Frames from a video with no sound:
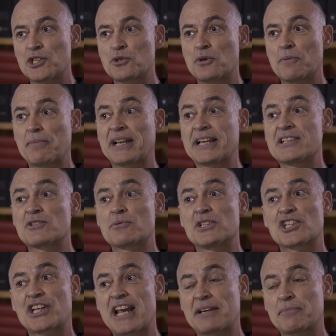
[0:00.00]
to a place
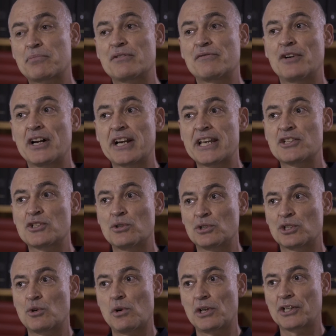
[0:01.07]
which can provide
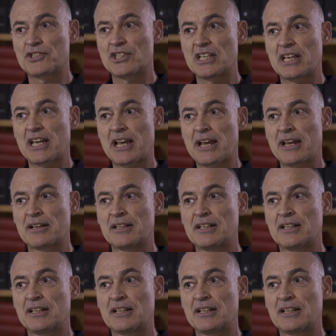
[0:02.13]
good quality care.